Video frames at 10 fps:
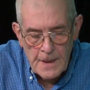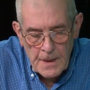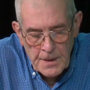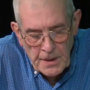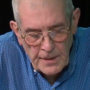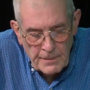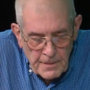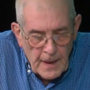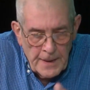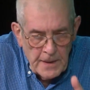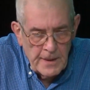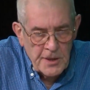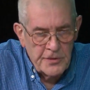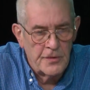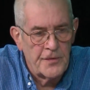So I'm going to ask
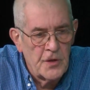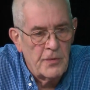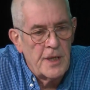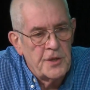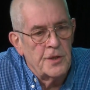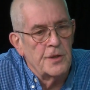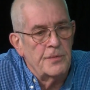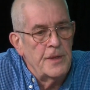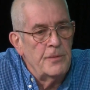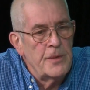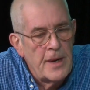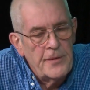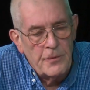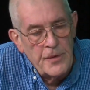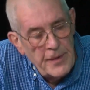you a few questions. We
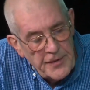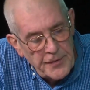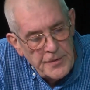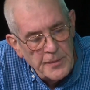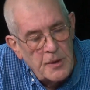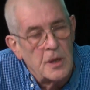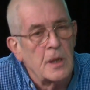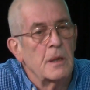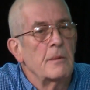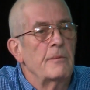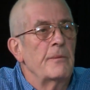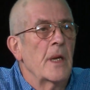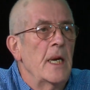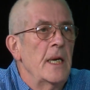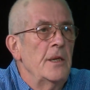read through the book,
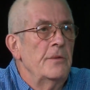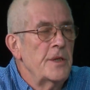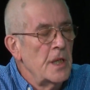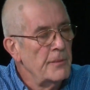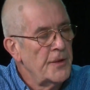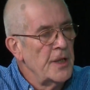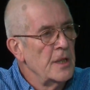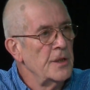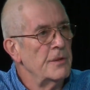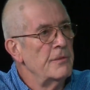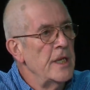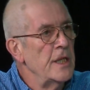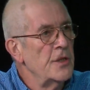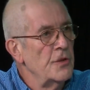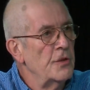and there were some things that really
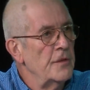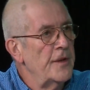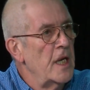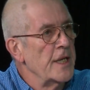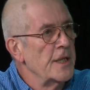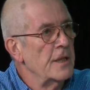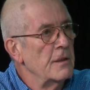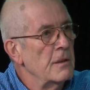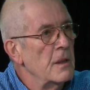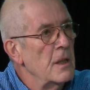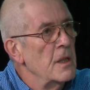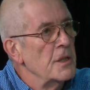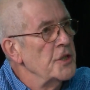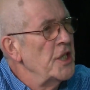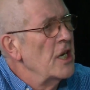sort of like
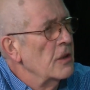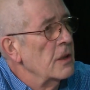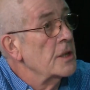gelled.